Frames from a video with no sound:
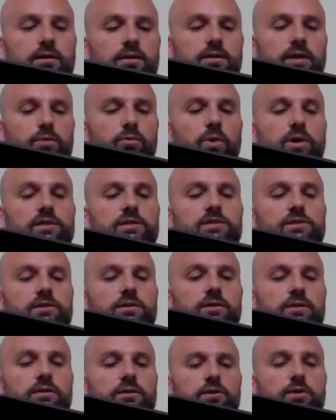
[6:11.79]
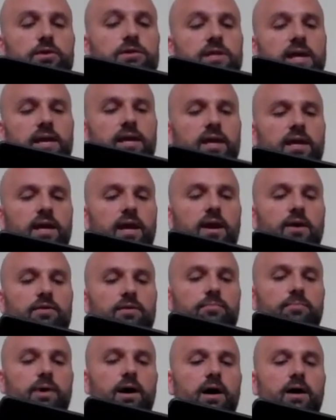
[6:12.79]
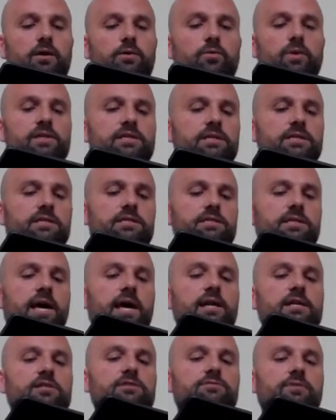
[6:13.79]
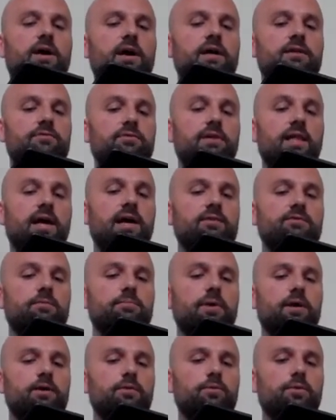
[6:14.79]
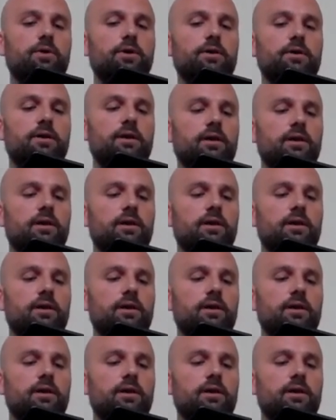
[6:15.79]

that once you're taking care of the bottle, once it's satisfied, for lack of a better word,